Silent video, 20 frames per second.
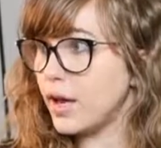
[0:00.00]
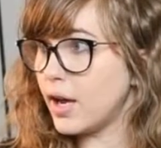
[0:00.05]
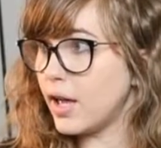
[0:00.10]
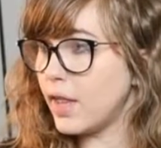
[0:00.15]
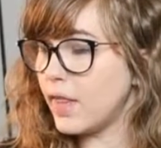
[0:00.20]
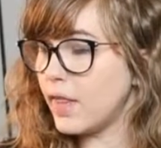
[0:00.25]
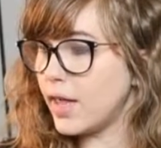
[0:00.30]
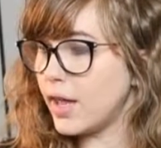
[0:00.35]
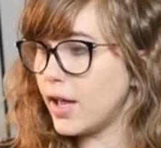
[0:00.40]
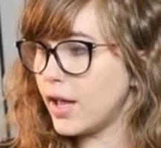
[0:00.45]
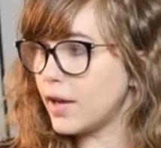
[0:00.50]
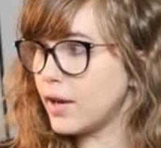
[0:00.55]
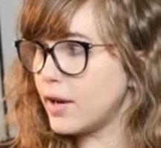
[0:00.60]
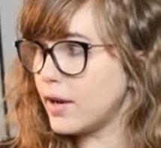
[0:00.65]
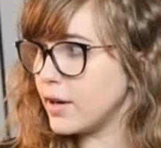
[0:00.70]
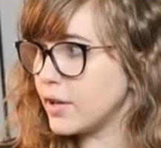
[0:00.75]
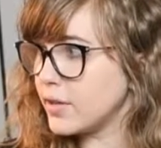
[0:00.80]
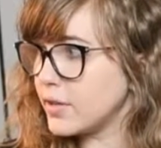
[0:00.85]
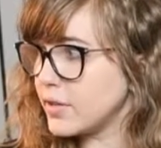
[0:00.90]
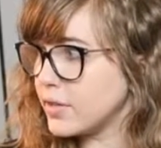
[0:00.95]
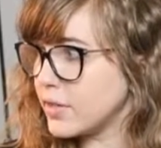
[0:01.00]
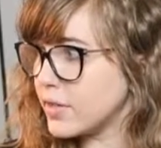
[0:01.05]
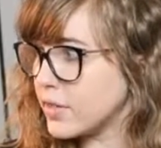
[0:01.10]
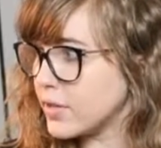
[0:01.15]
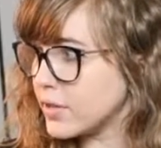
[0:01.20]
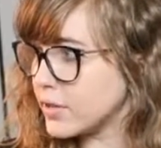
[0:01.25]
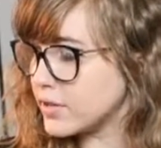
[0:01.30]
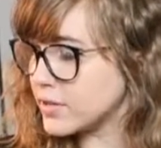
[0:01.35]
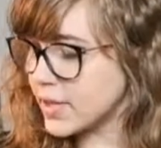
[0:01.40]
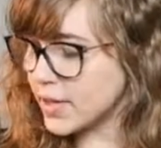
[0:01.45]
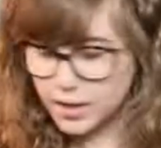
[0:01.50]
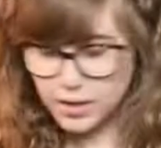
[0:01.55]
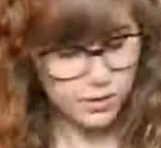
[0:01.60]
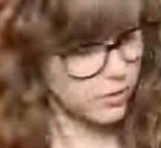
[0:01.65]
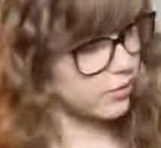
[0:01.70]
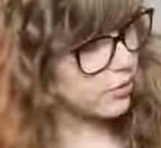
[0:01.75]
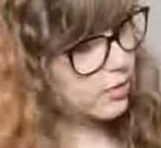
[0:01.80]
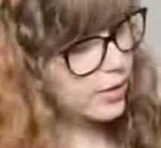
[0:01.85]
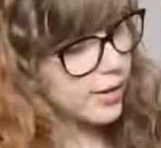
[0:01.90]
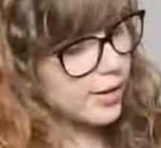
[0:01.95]
And then the second
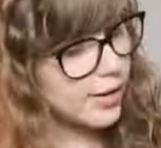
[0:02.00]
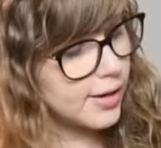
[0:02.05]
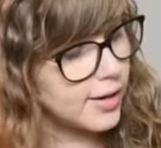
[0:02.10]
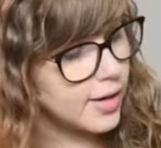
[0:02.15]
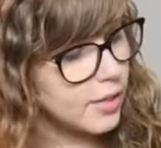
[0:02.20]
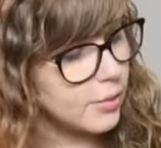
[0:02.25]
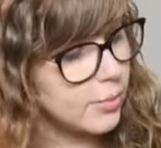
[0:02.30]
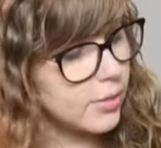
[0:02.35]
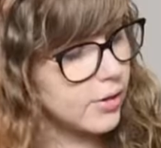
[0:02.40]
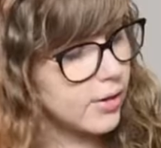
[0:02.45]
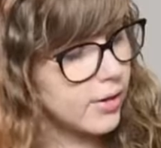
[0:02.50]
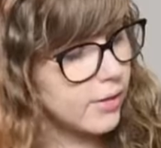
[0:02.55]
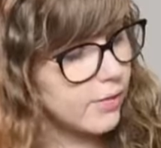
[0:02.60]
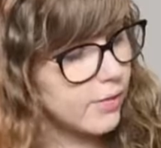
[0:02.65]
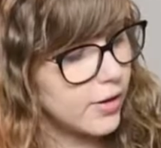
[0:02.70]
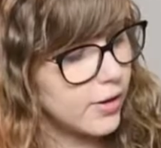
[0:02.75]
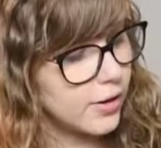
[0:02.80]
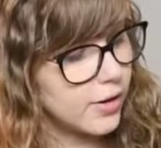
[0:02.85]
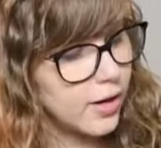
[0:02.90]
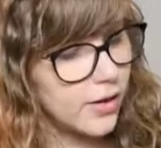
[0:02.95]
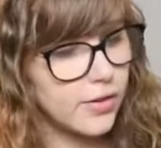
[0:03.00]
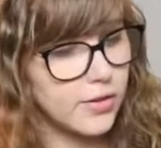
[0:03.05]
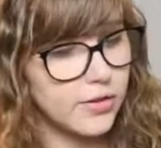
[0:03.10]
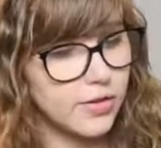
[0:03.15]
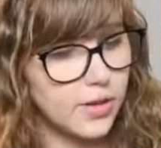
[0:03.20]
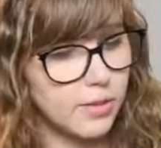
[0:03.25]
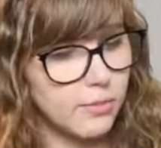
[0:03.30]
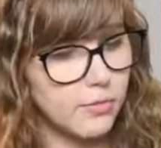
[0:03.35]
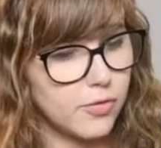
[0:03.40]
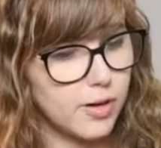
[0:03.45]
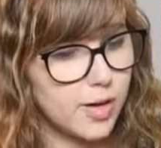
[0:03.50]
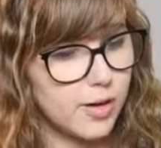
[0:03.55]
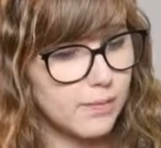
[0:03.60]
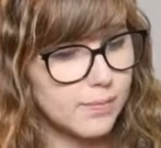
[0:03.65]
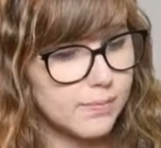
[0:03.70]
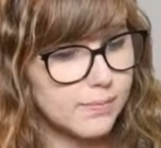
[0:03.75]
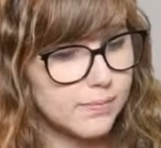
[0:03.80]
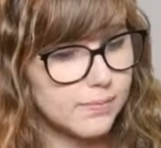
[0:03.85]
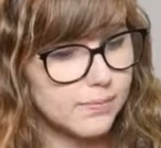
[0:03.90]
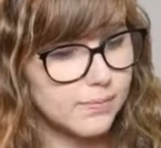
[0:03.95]
string, keep your finger on the same fret.
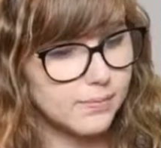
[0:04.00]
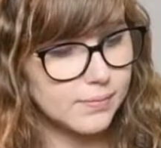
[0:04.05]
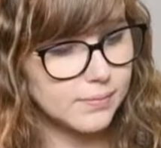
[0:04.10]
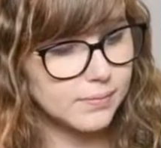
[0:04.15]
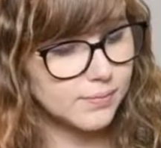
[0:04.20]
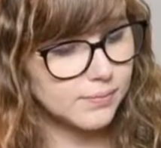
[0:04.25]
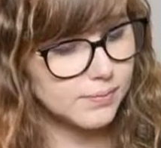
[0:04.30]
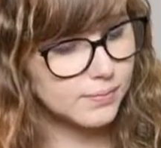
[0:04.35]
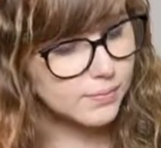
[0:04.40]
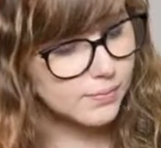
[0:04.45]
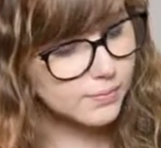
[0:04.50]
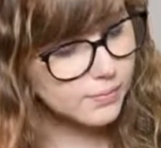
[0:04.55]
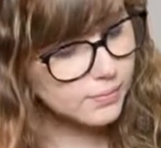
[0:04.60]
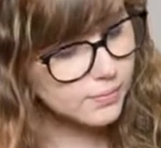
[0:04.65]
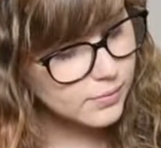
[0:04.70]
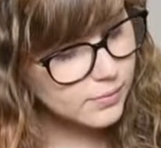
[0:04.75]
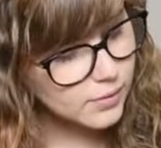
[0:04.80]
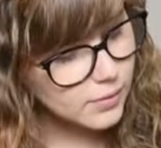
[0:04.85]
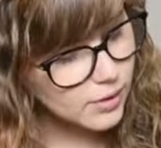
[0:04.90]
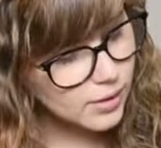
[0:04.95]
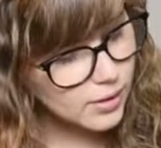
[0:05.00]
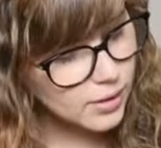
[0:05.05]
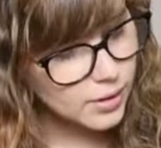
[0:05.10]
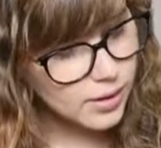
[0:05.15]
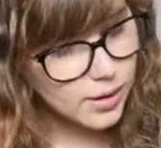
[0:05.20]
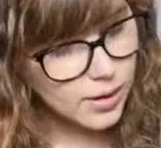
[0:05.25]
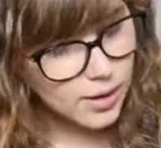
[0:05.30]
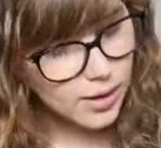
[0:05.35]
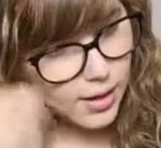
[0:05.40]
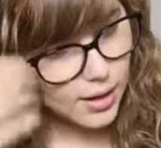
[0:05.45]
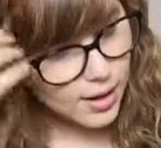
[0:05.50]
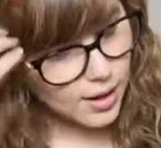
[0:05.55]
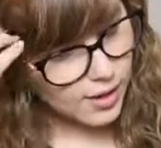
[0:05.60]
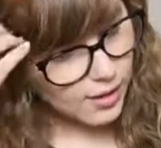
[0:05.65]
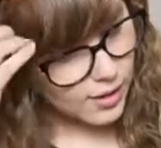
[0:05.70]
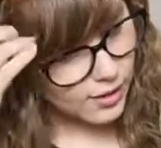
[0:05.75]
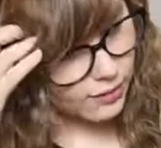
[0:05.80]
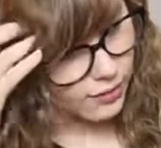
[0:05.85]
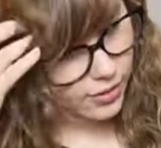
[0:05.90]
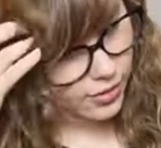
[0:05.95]

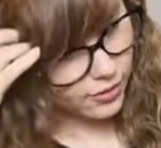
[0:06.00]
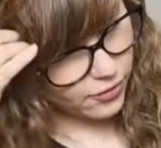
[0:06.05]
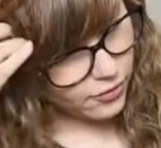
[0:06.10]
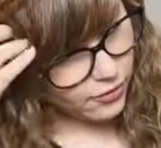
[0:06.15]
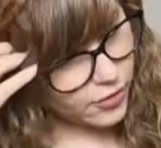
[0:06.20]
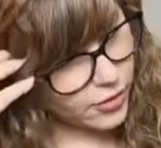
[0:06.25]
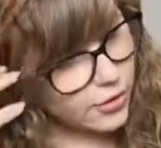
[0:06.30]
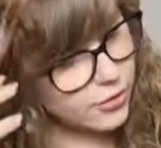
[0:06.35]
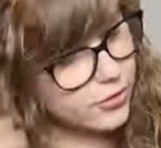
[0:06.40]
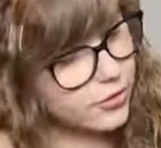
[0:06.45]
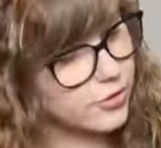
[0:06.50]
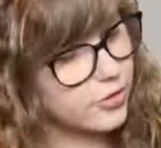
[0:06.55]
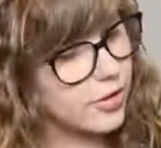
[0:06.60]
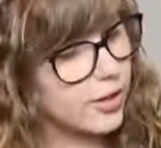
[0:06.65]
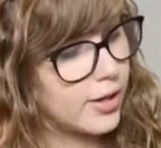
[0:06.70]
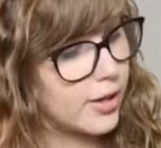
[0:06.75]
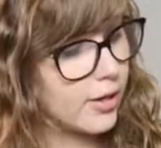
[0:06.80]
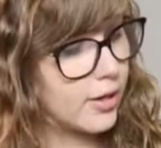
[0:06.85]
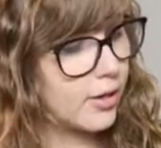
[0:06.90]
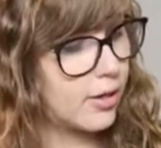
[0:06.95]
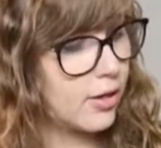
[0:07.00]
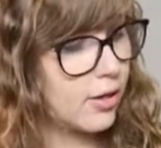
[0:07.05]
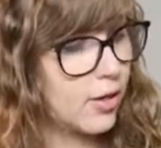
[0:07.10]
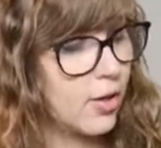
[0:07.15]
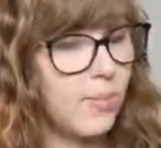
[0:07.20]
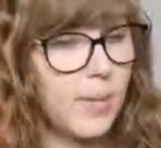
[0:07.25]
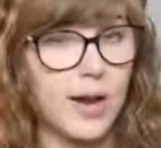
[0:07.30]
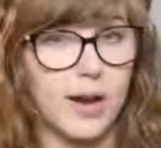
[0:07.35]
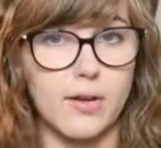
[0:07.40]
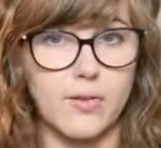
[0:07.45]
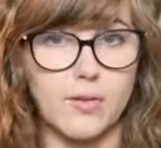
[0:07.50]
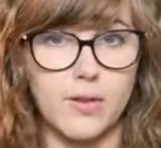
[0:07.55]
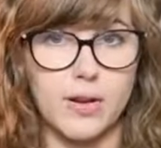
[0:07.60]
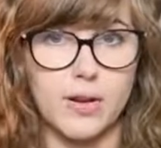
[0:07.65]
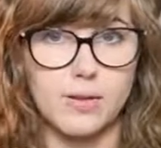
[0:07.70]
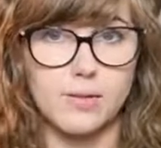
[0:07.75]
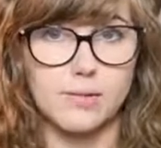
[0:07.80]
And then for the first string, go back a fret.